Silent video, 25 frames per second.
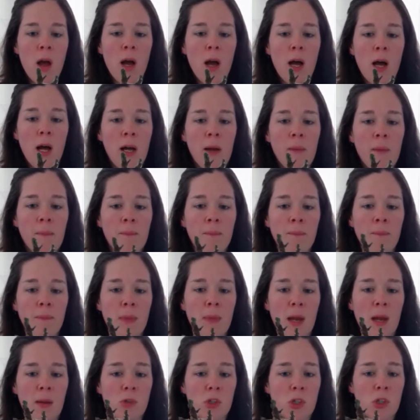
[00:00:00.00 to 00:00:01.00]

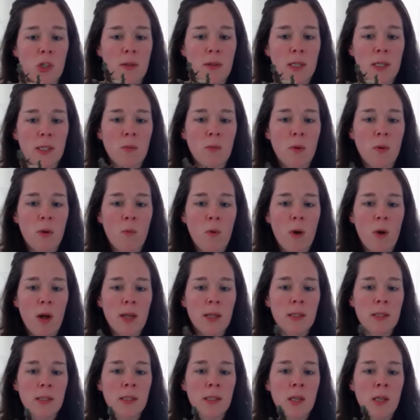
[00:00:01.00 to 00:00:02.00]
I'm sure this one
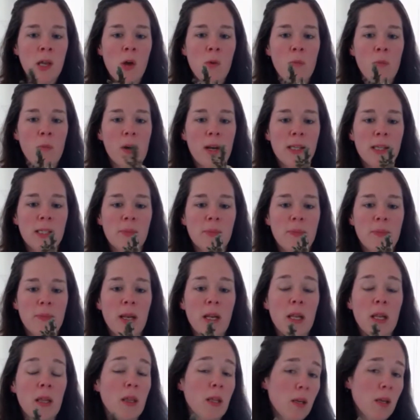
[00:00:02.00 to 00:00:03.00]
was, but it's
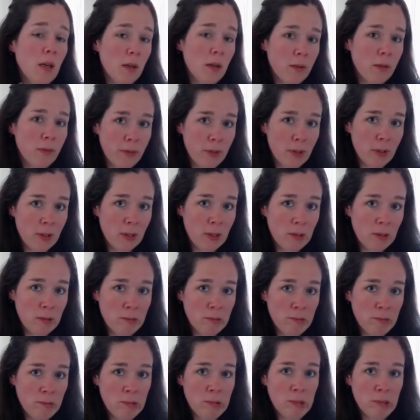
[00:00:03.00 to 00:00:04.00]
been in there for
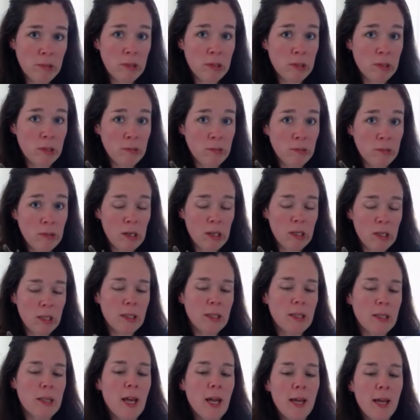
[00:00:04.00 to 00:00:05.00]
so
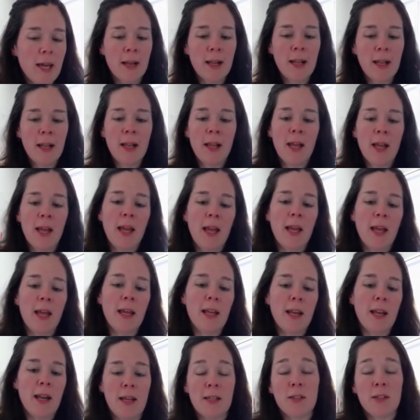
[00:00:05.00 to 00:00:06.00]
long that
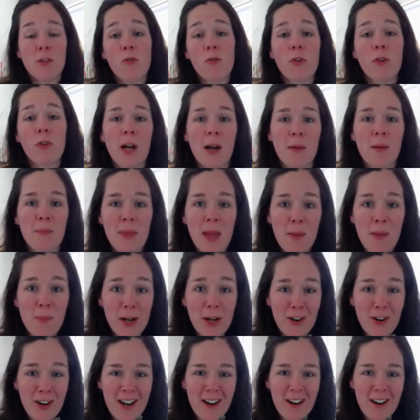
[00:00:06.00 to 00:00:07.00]
it has overcome that
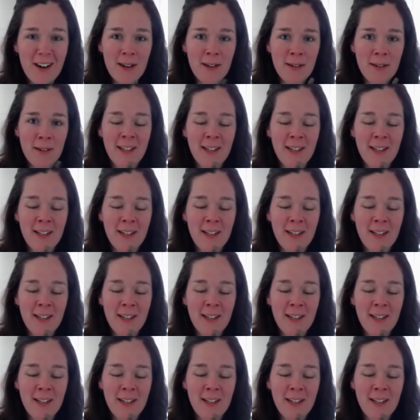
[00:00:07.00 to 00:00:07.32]
barrier.